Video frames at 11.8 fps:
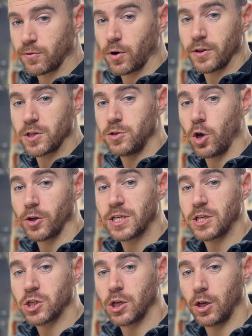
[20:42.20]
I've got this
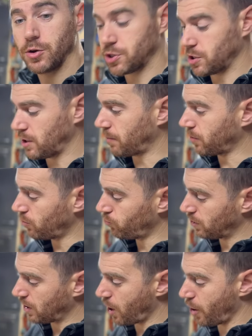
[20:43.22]
knotting solution. I'm going to
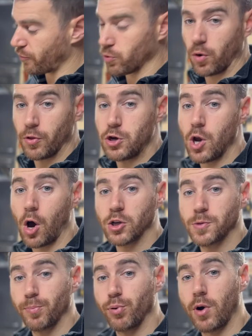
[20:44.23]
run it over all the
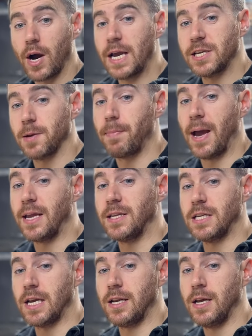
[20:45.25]
knots prior to
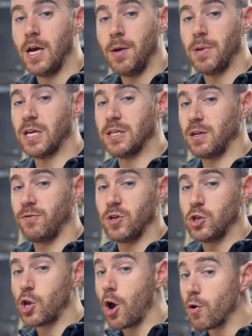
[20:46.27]
painting because if
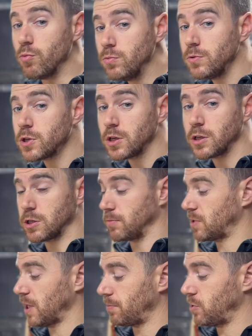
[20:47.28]
you don't,
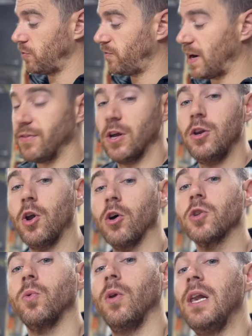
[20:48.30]
sometimes you'll find that
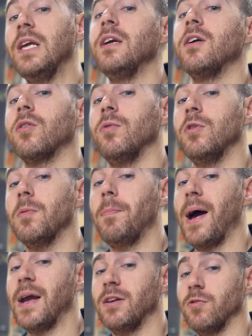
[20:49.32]
knots will leak through the
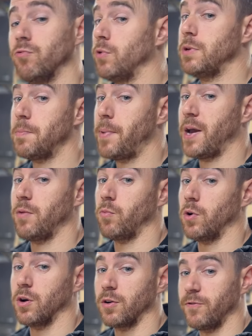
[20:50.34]
paint and ruin your
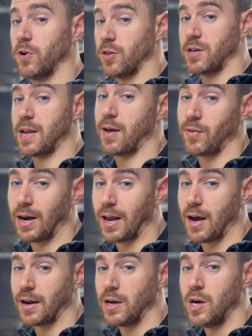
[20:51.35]
paintwork further down the
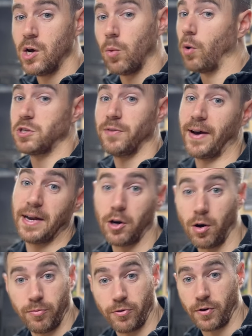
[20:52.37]
line once you've had it
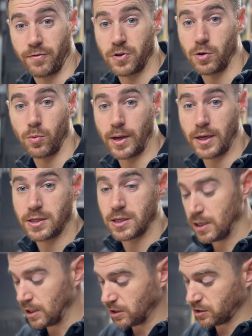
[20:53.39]
up for a few weeks.
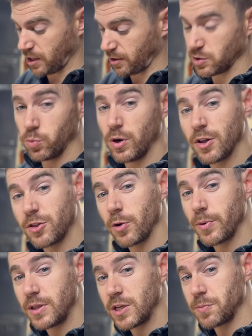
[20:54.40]
So it's worth
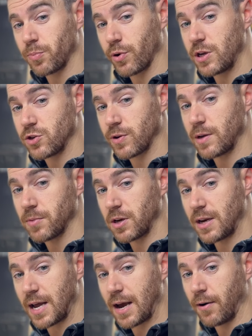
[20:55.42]
doing this pre-treatment
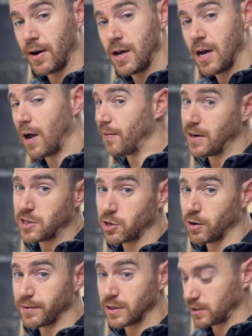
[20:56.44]
now and then it's
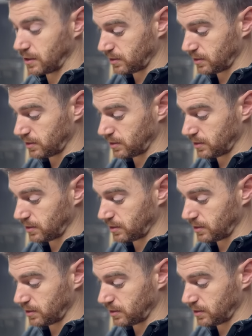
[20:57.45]
covered.